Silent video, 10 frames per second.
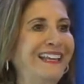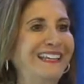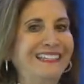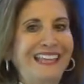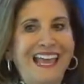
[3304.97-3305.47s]
and
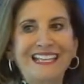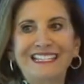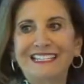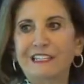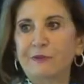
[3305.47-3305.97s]
get the
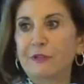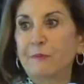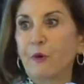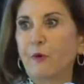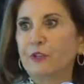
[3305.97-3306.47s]
assets that are in the
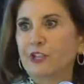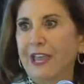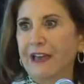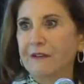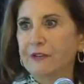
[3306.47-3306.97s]
brokerage
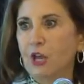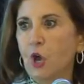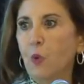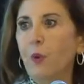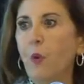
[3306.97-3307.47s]
account.
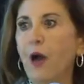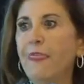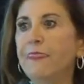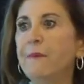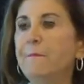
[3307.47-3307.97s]
We
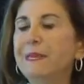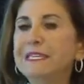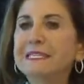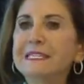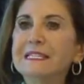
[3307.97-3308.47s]
want the
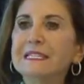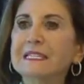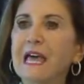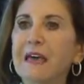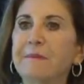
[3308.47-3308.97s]
business
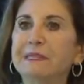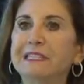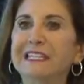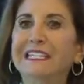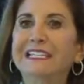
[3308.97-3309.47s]

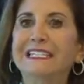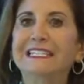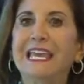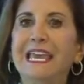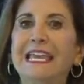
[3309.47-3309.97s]
liability to
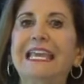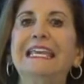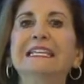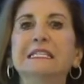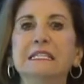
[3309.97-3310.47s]
stay
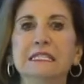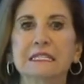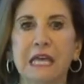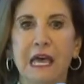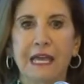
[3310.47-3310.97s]

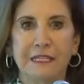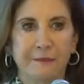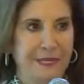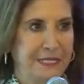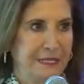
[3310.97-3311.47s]
inside
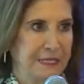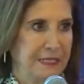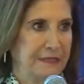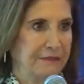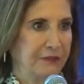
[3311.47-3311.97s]
the
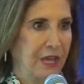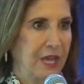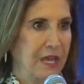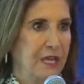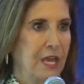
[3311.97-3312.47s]
business,
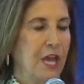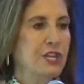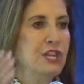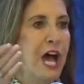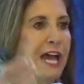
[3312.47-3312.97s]
okay?
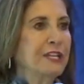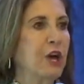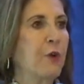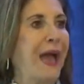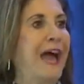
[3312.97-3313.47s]
Not
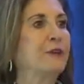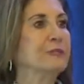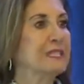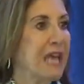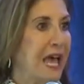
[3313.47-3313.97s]
go
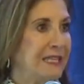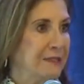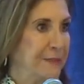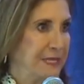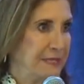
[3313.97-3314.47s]
outside
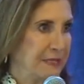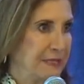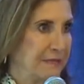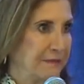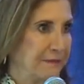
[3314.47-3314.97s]
the
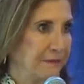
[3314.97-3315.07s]
business.